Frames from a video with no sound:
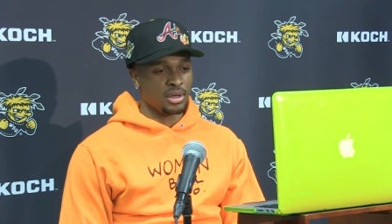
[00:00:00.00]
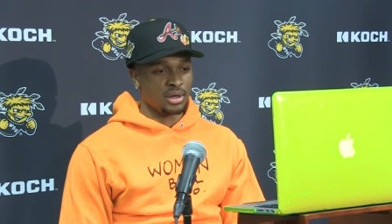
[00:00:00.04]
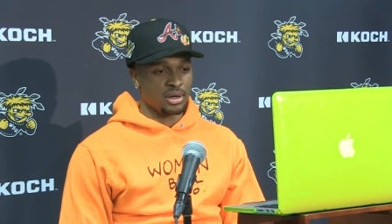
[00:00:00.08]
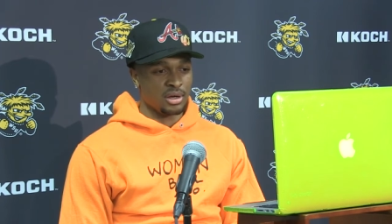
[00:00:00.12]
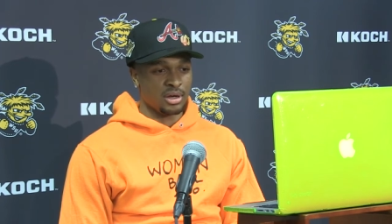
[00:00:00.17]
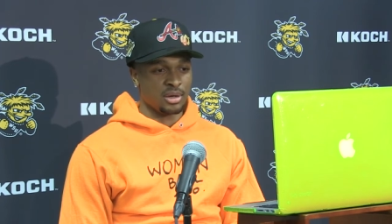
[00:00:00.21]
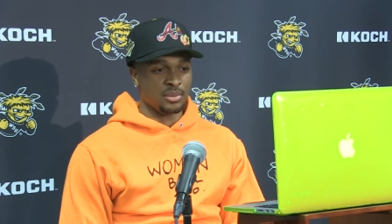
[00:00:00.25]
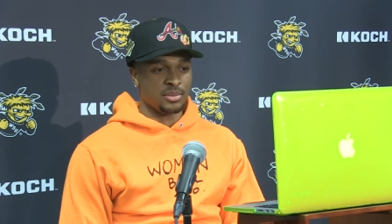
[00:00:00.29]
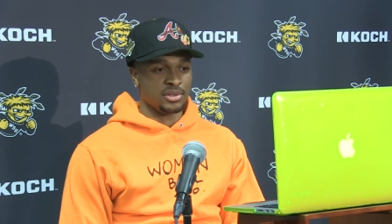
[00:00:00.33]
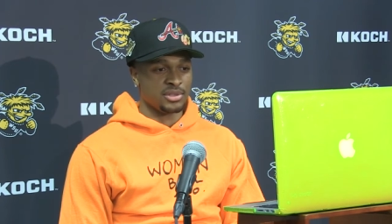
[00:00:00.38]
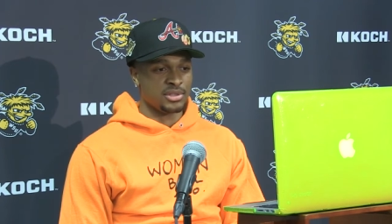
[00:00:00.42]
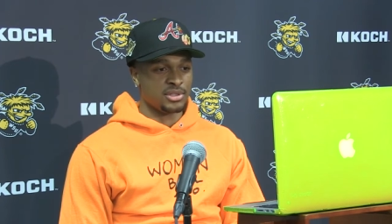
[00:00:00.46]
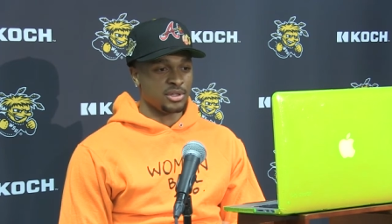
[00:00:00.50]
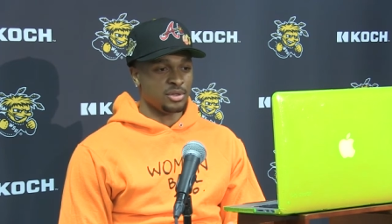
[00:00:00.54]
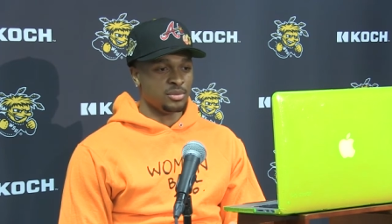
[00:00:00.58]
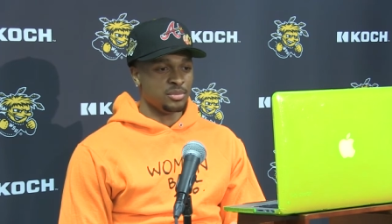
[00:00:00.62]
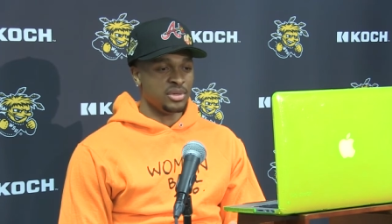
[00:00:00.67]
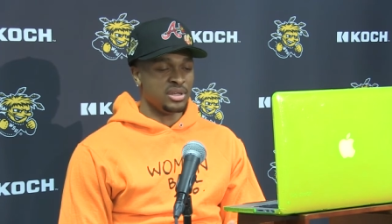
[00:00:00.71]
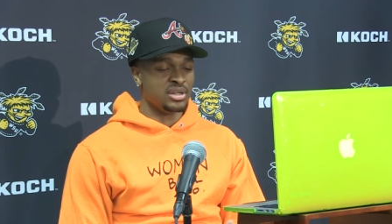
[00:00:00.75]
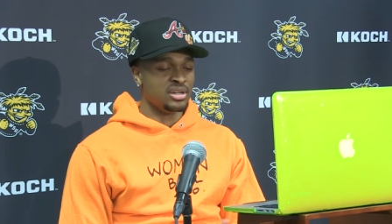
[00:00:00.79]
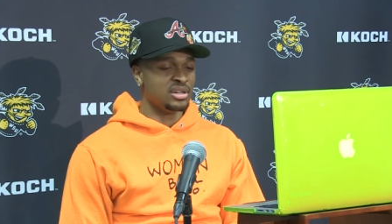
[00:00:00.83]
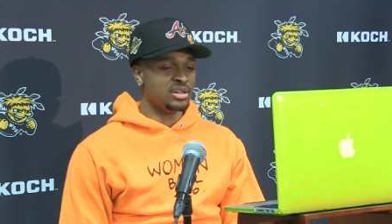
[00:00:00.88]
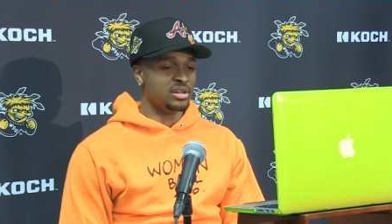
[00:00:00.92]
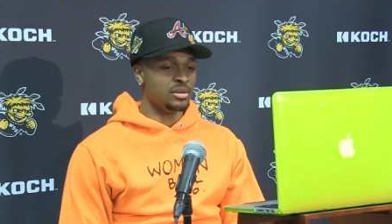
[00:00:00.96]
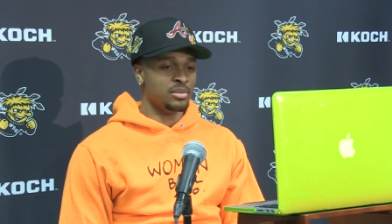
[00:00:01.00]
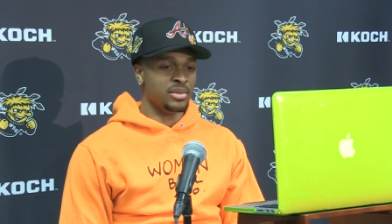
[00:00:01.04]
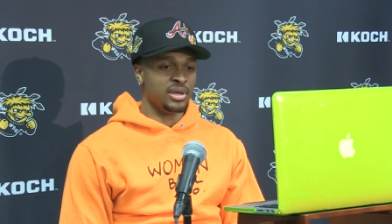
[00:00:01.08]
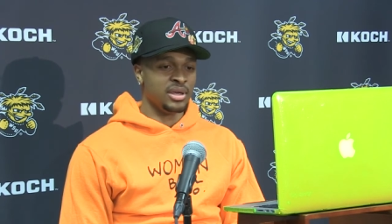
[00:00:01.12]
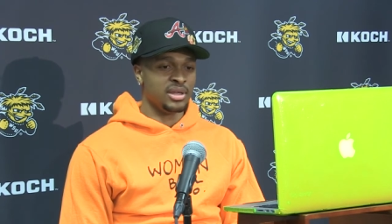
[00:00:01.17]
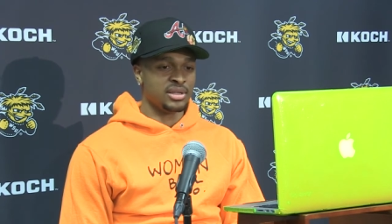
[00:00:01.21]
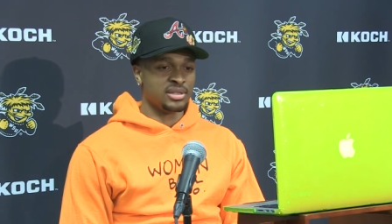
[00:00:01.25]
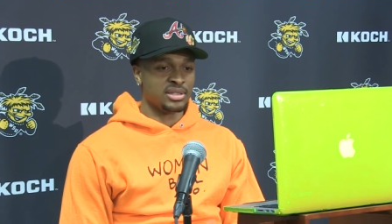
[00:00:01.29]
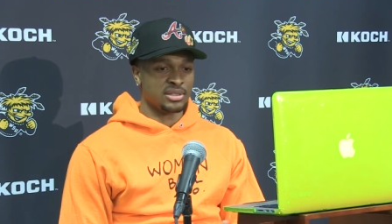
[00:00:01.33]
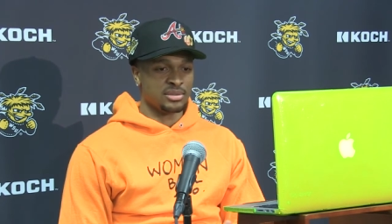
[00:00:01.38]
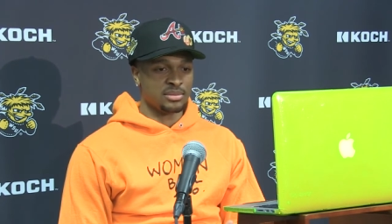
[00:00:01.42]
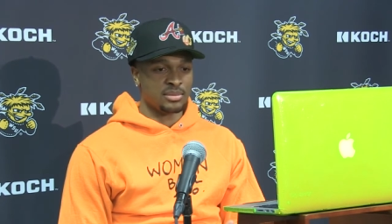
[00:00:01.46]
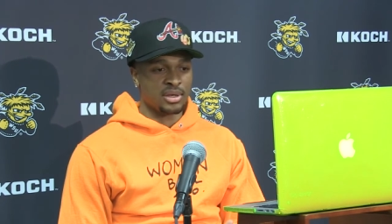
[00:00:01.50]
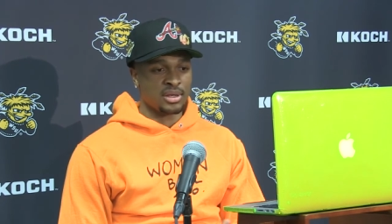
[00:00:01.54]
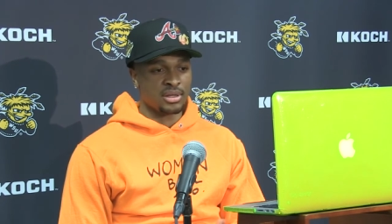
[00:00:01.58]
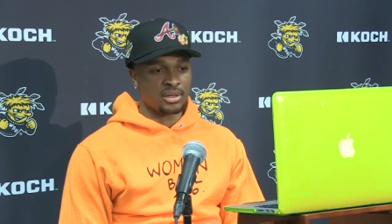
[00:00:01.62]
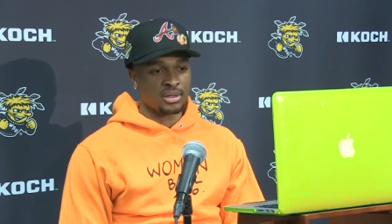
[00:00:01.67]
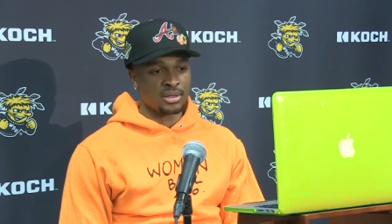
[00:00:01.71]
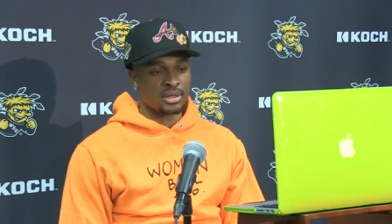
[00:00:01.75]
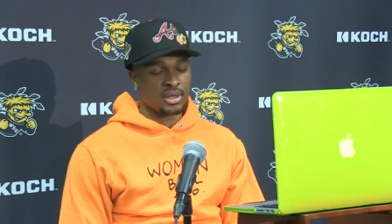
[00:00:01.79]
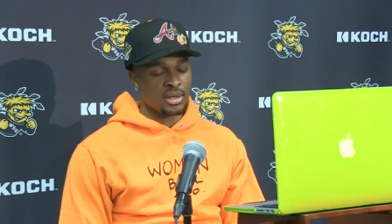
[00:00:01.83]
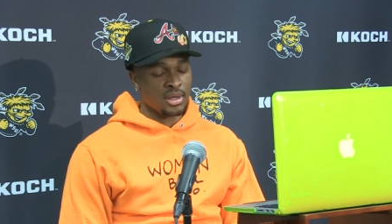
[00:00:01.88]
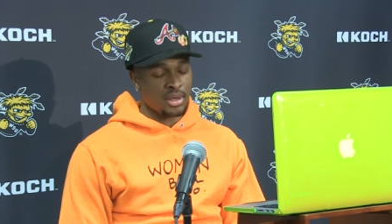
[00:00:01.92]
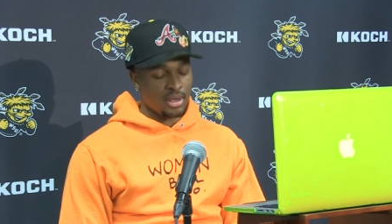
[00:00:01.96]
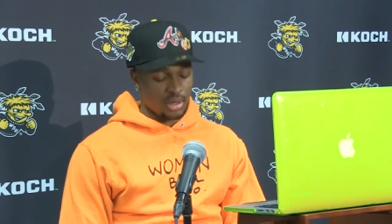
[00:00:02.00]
and still meeting the demands as men.